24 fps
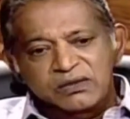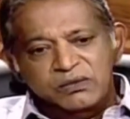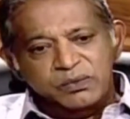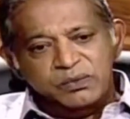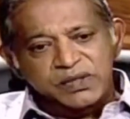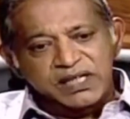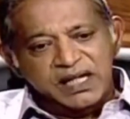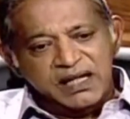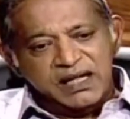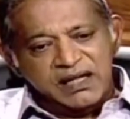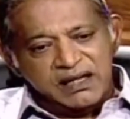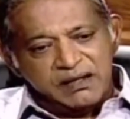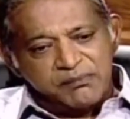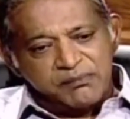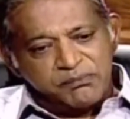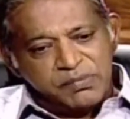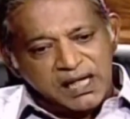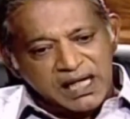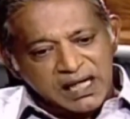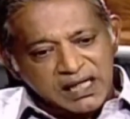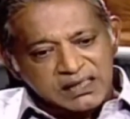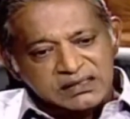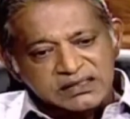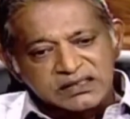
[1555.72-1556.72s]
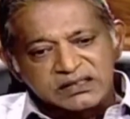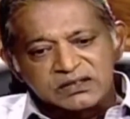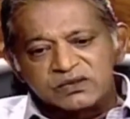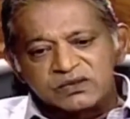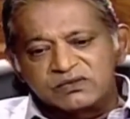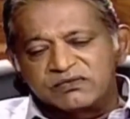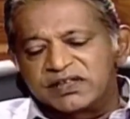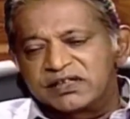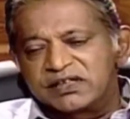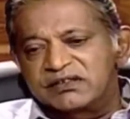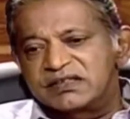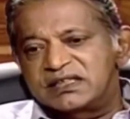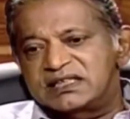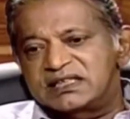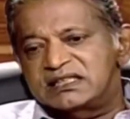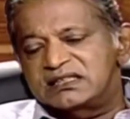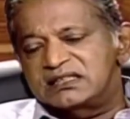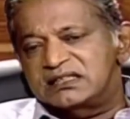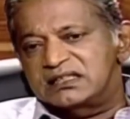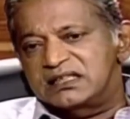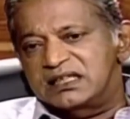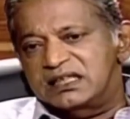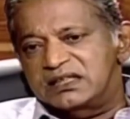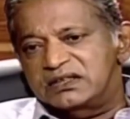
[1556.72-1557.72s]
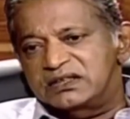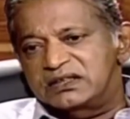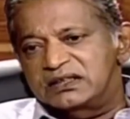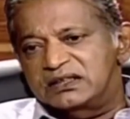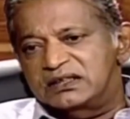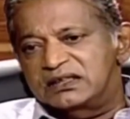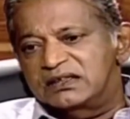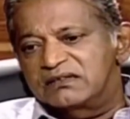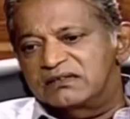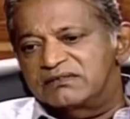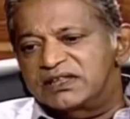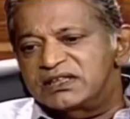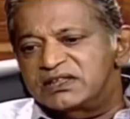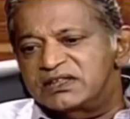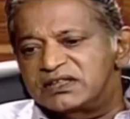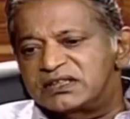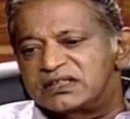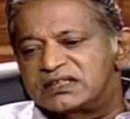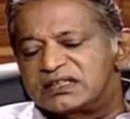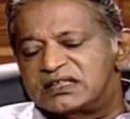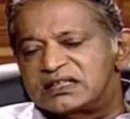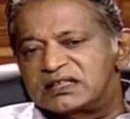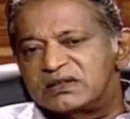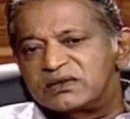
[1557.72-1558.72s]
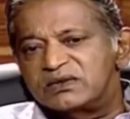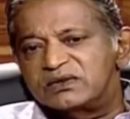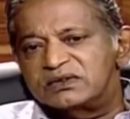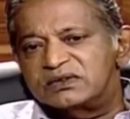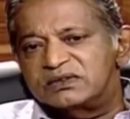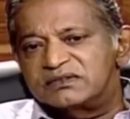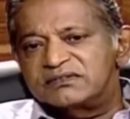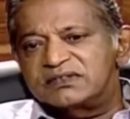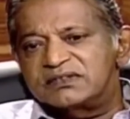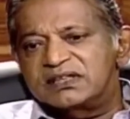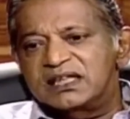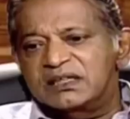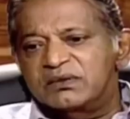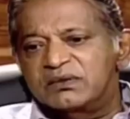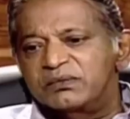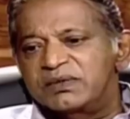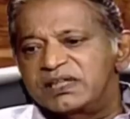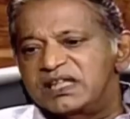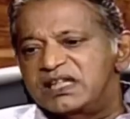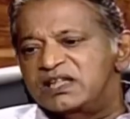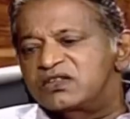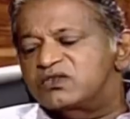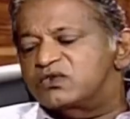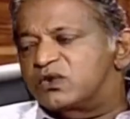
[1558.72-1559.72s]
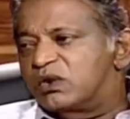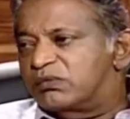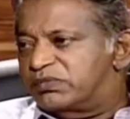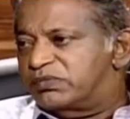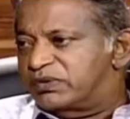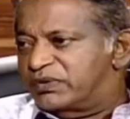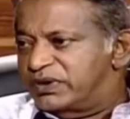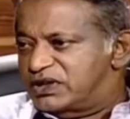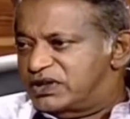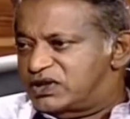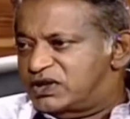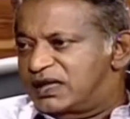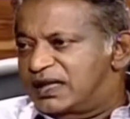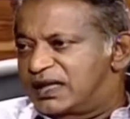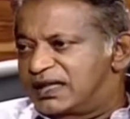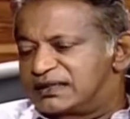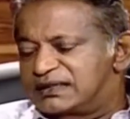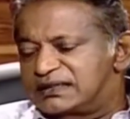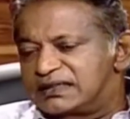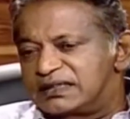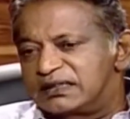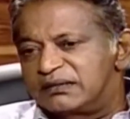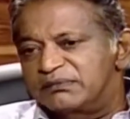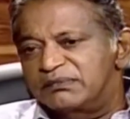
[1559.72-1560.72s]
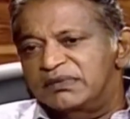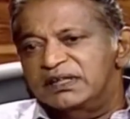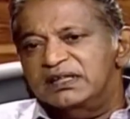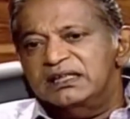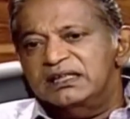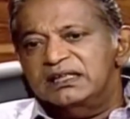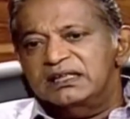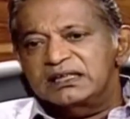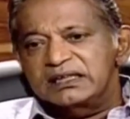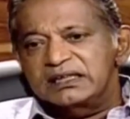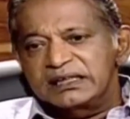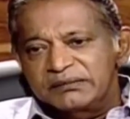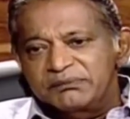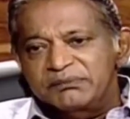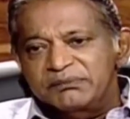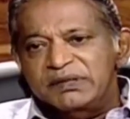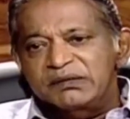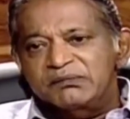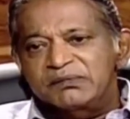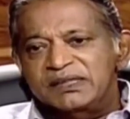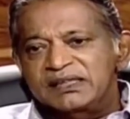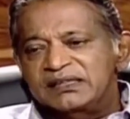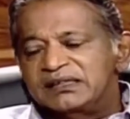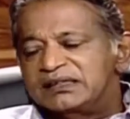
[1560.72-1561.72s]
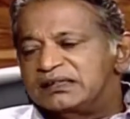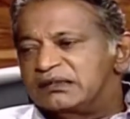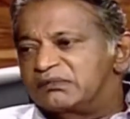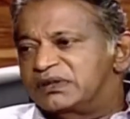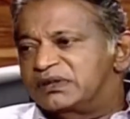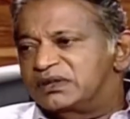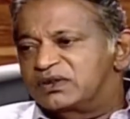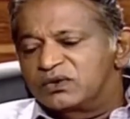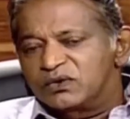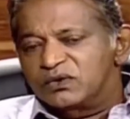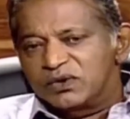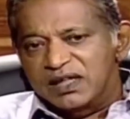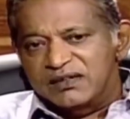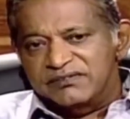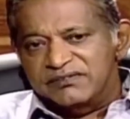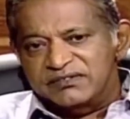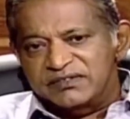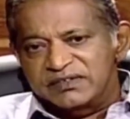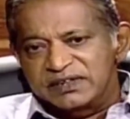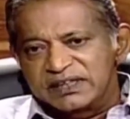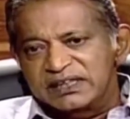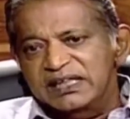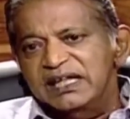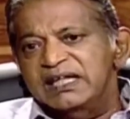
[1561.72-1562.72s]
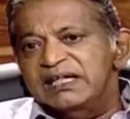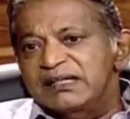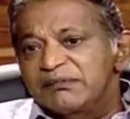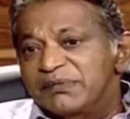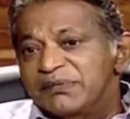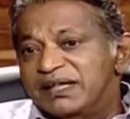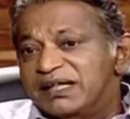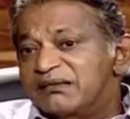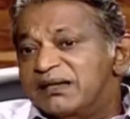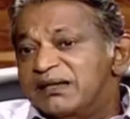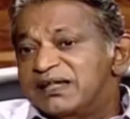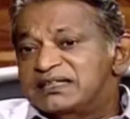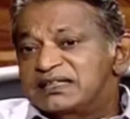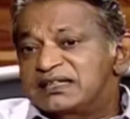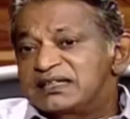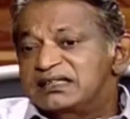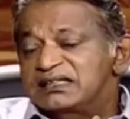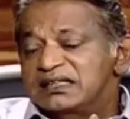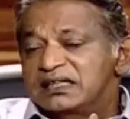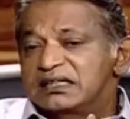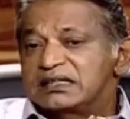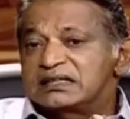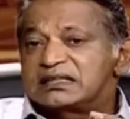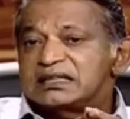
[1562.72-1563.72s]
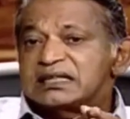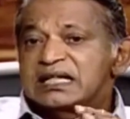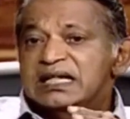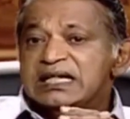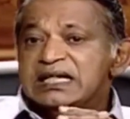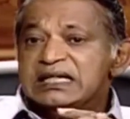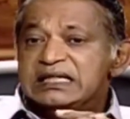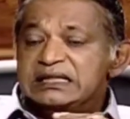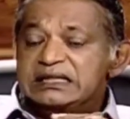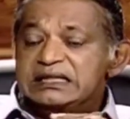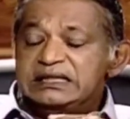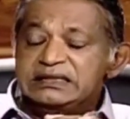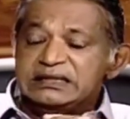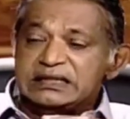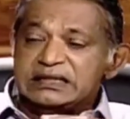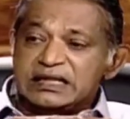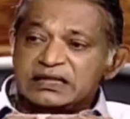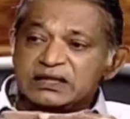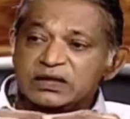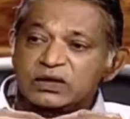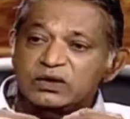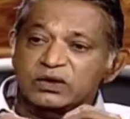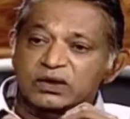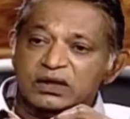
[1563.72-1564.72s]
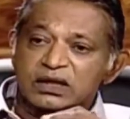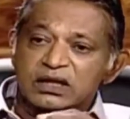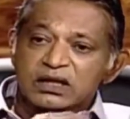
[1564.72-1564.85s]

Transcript: We are party to various international conventions and all of that. We need to operationalize them, implement them, and go after it. But I must say this, is that, look,